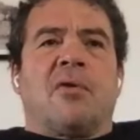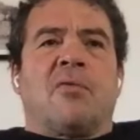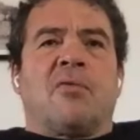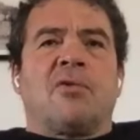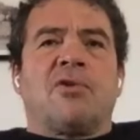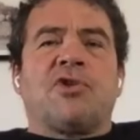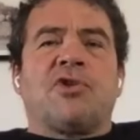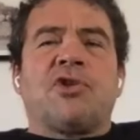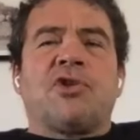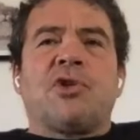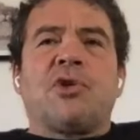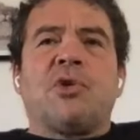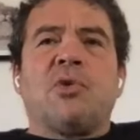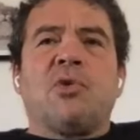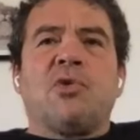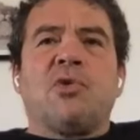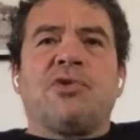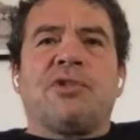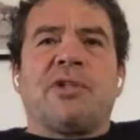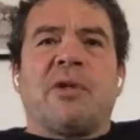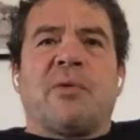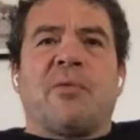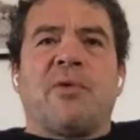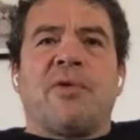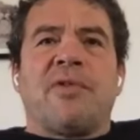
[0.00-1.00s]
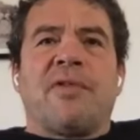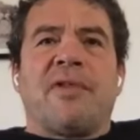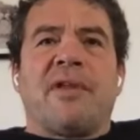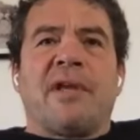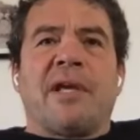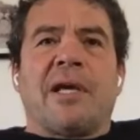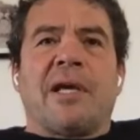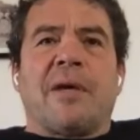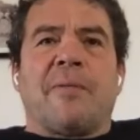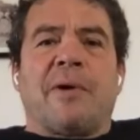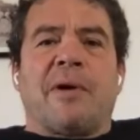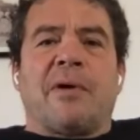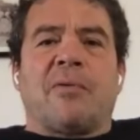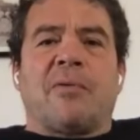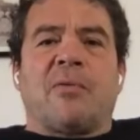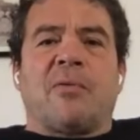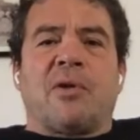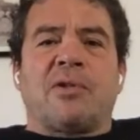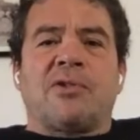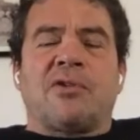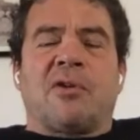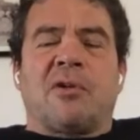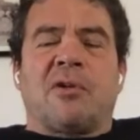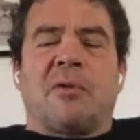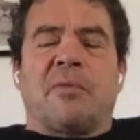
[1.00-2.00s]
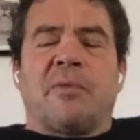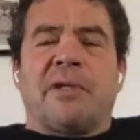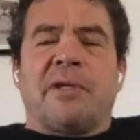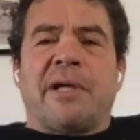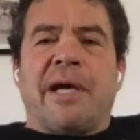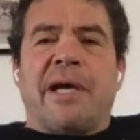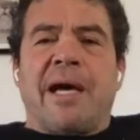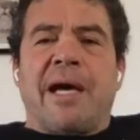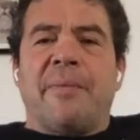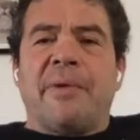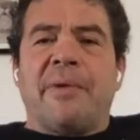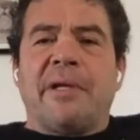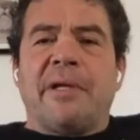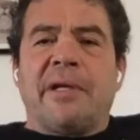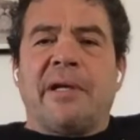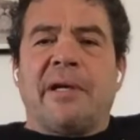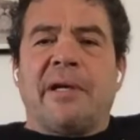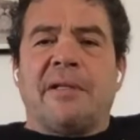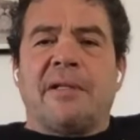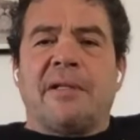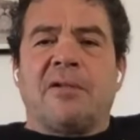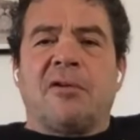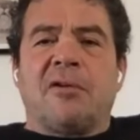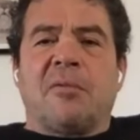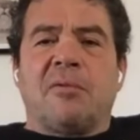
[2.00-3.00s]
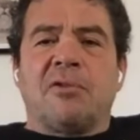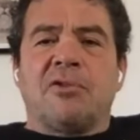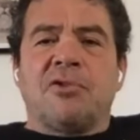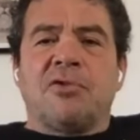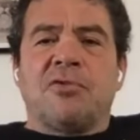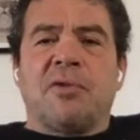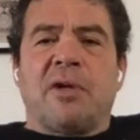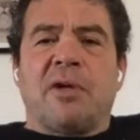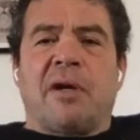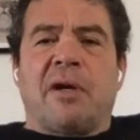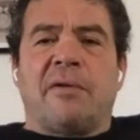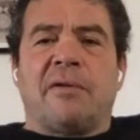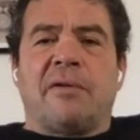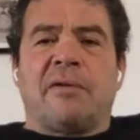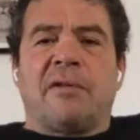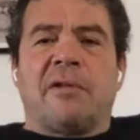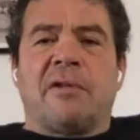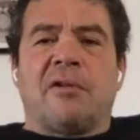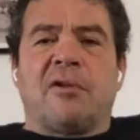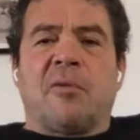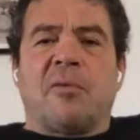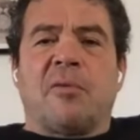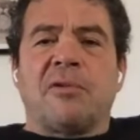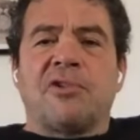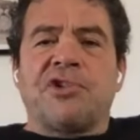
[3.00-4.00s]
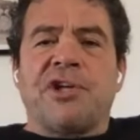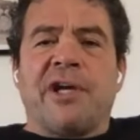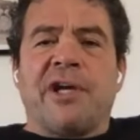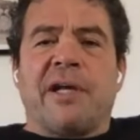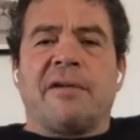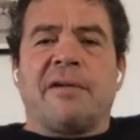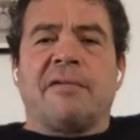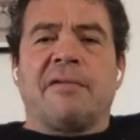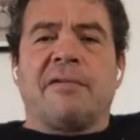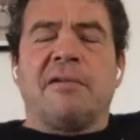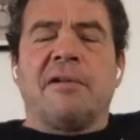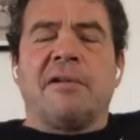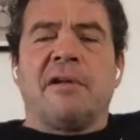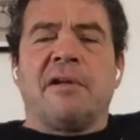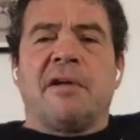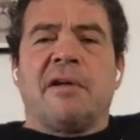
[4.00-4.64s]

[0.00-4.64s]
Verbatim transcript: we choose and we think about what's going to be happening at the double, uh, the double channel.